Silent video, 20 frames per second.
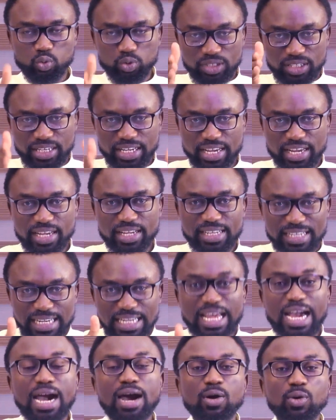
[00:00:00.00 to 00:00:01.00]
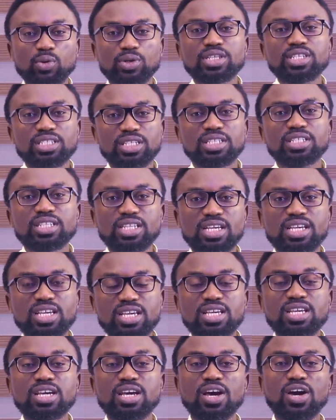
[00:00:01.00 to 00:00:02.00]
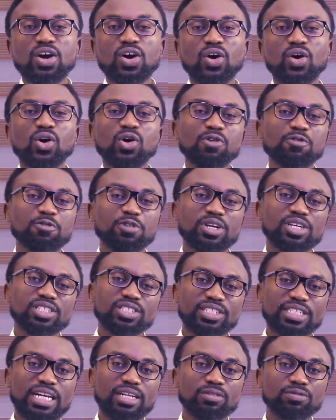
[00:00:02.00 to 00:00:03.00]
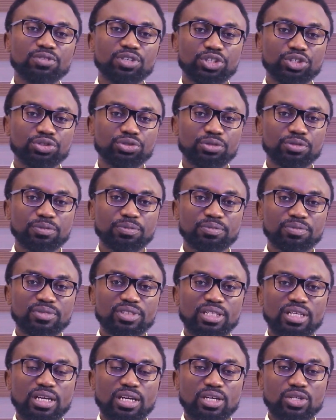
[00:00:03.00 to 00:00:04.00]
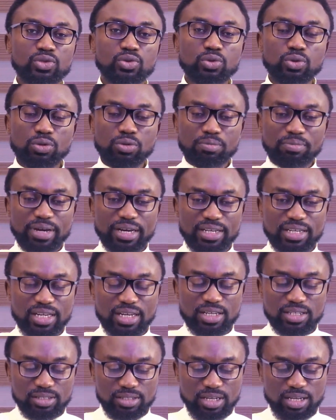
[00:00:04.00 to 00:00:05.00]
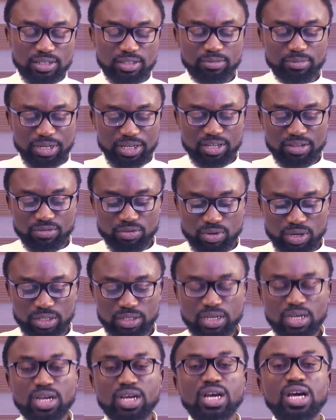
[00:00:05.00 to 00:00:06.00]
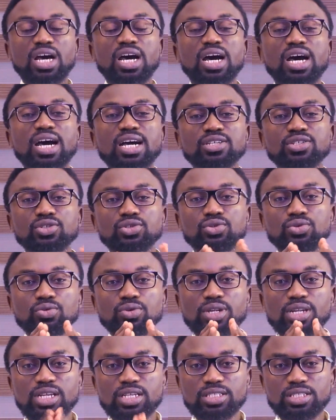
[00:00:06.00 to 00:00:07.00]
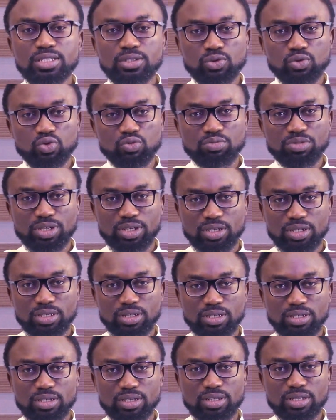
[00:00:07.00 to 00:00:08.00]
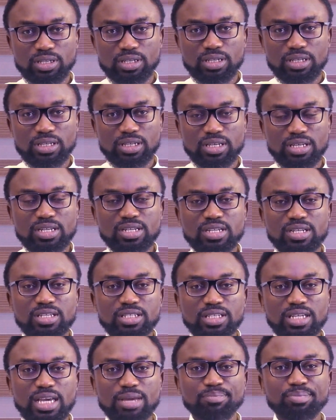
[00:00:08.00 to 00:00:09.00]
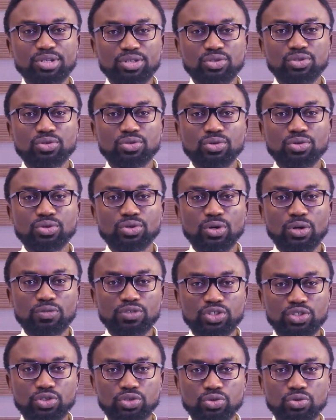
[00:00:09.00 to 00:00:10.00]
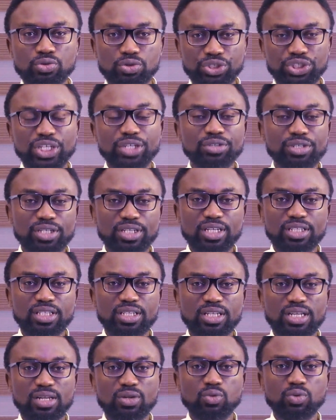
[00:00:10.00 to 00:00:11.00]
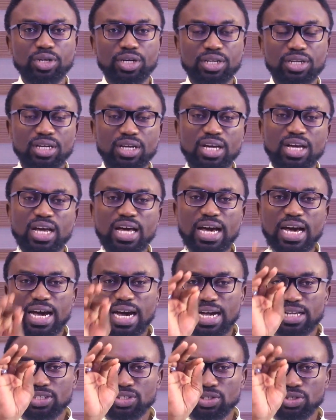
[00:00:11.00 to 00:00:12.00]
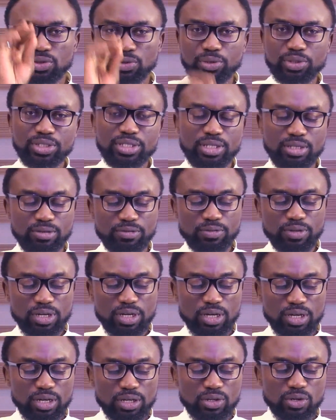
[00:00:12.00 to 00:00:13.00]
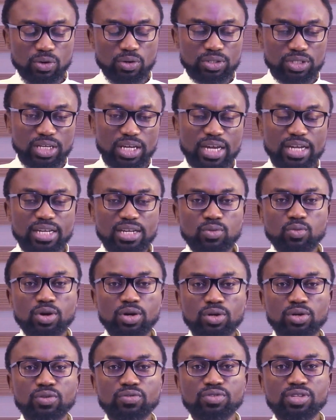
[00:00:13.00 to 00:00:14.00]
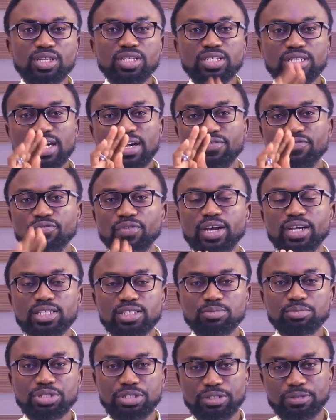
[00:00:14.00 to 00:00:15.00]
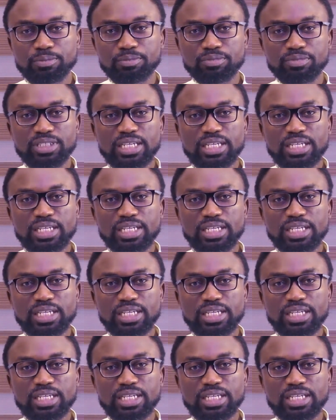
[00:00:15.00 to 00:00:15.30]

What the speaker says: Today, now is a day of salvation. So, my dear listeners, my dear viewers, as you listen to me in this episode of Still Sharing the Eternal Word, ask yourself, does any one of these affect me?